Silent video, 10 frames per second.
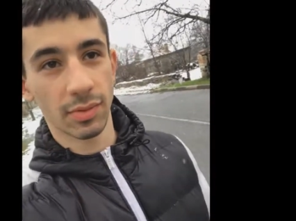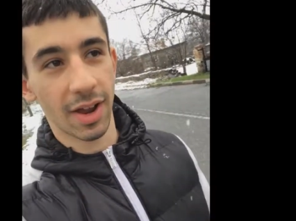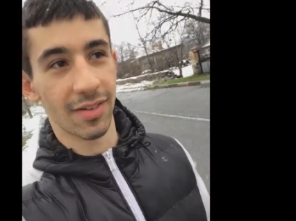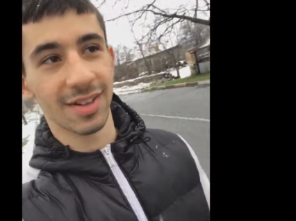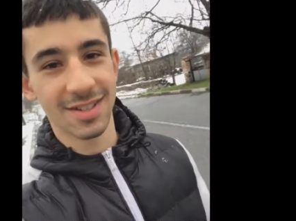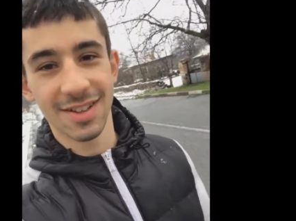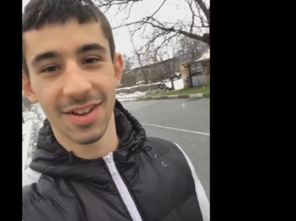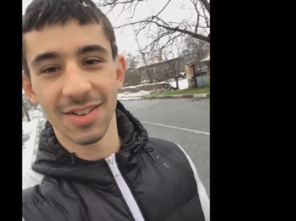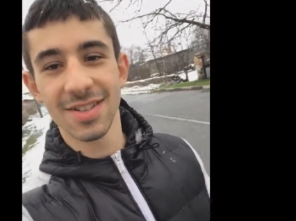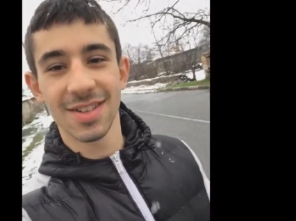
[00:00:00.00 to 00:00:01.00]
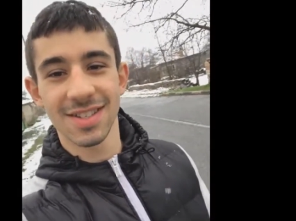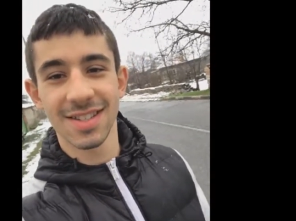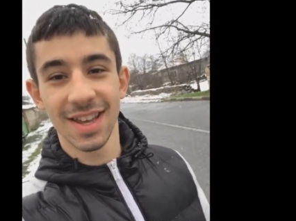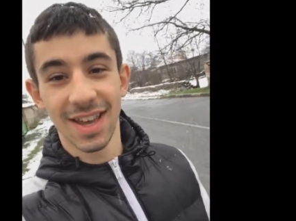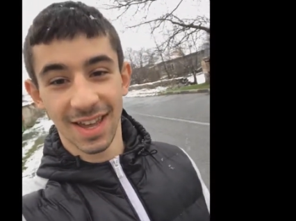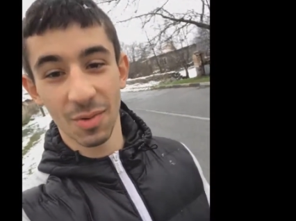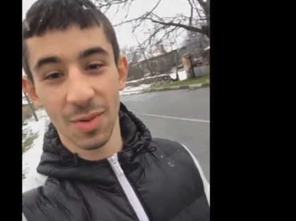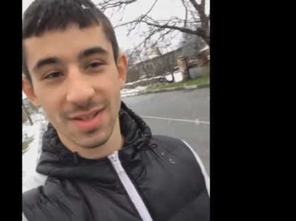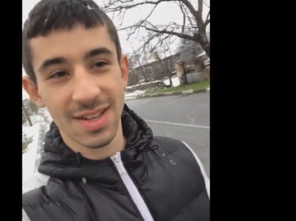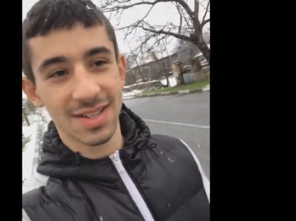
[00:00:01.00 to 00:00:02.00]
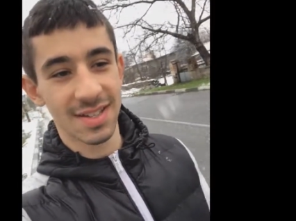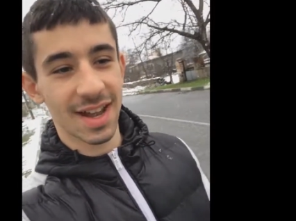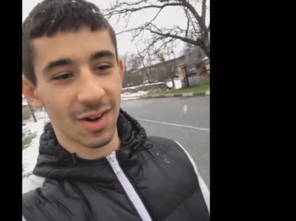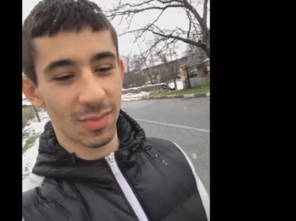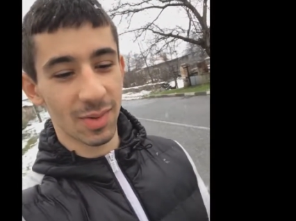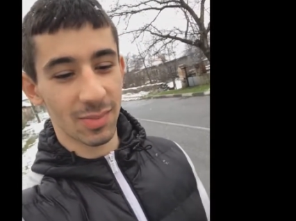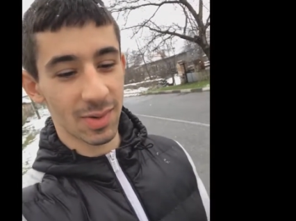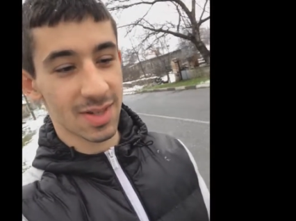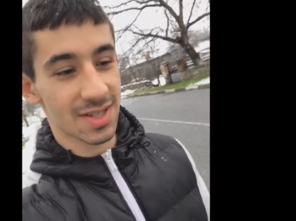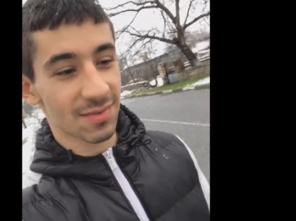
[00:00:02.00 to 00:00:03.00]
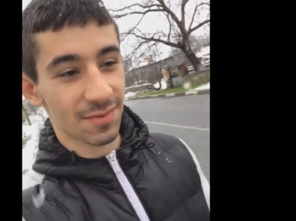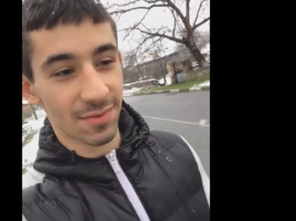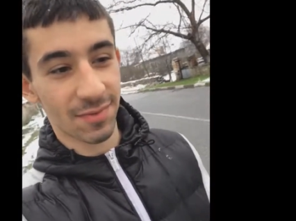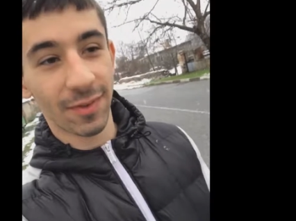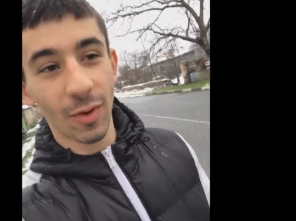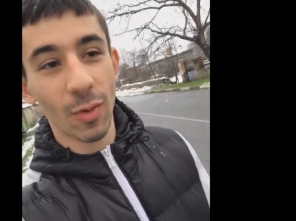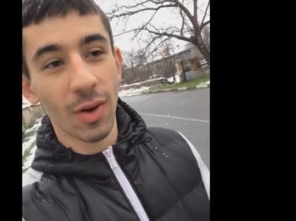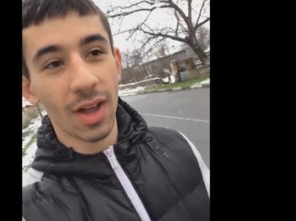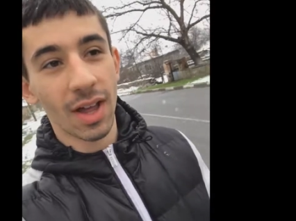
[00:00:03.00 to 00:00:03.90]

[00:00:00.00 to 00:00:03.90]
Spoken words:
Bulgarian snow, so it will settle down, but because of floor,